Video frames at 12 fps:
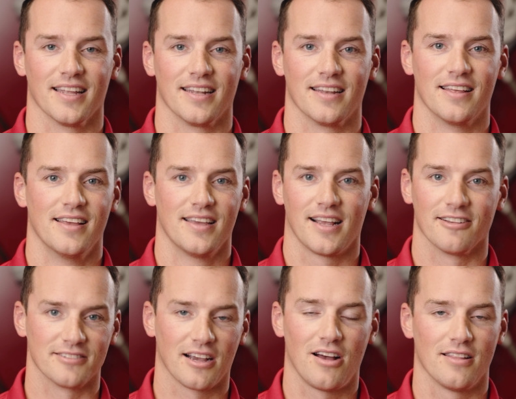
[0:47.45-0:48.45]
And the guy
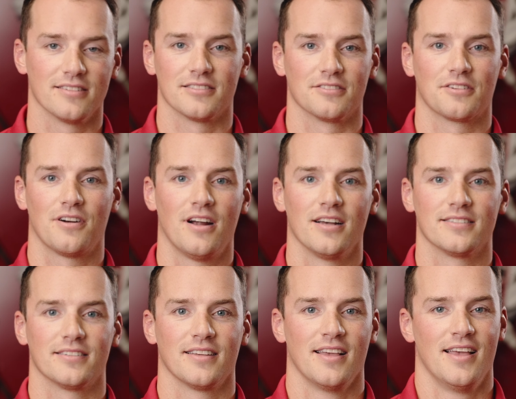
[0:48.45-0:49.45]
was like, oh, this is
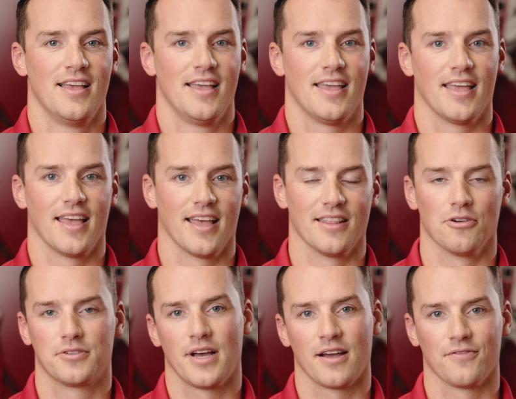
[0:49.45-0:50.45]
lacrosse. And they were
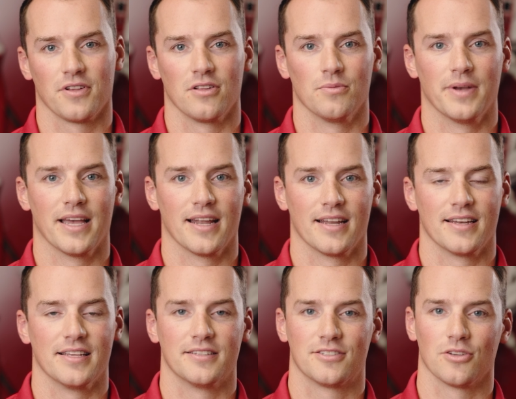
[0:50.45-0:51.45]
talking for a little bit, and
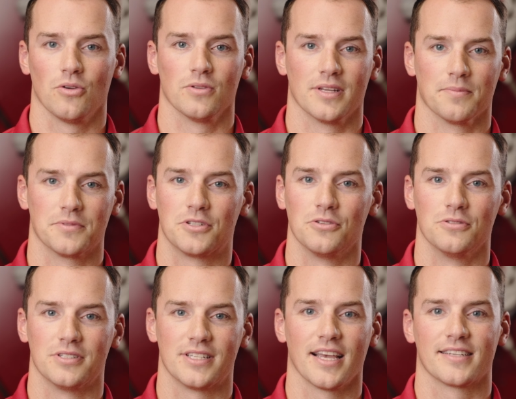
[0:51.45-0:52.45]
he sold him two
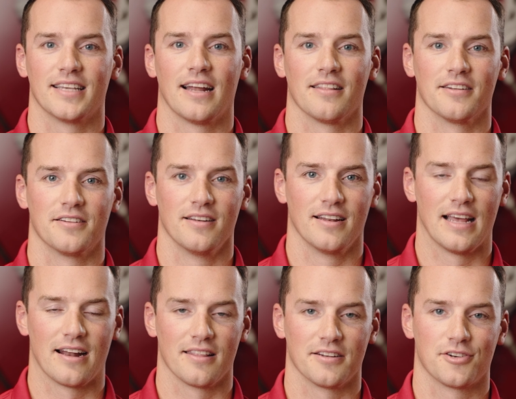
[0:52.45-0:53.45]
sticks out
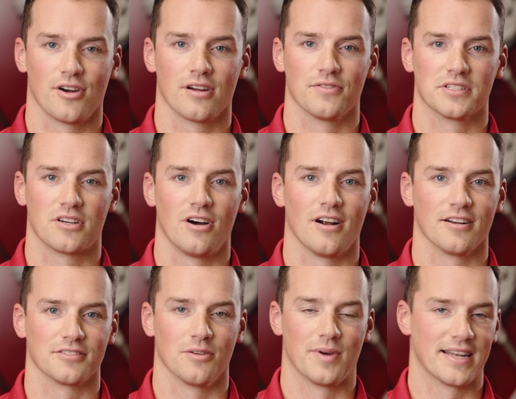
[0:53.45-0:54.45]
of the trunk of his car.
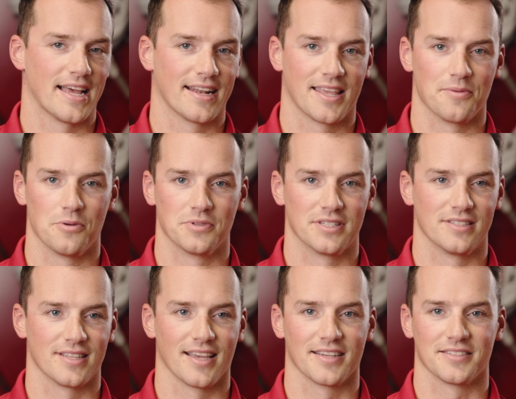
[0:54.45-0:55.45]
So my dad came home with these
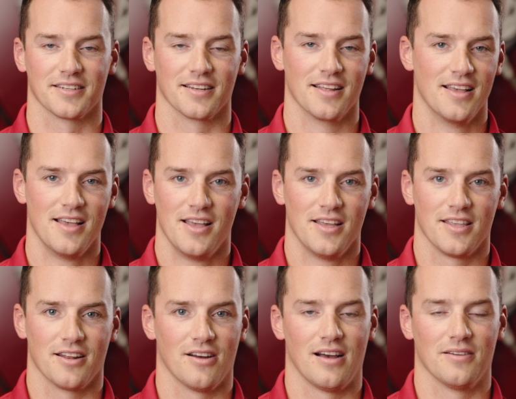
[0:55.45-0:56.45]
sticks, and
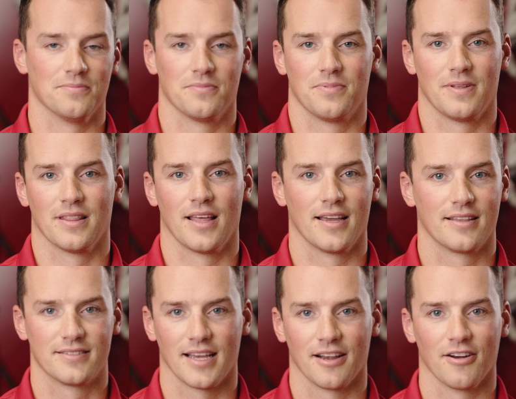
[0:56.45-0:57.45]
I'm in
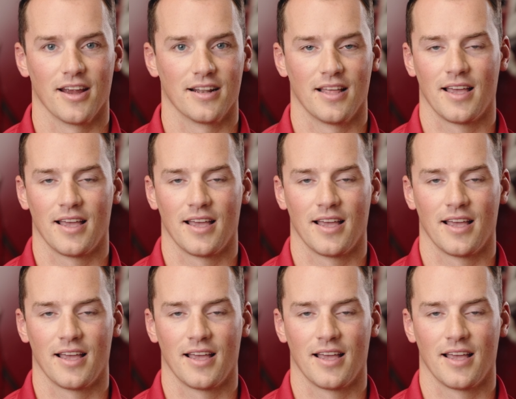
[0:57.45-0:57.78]
second grade.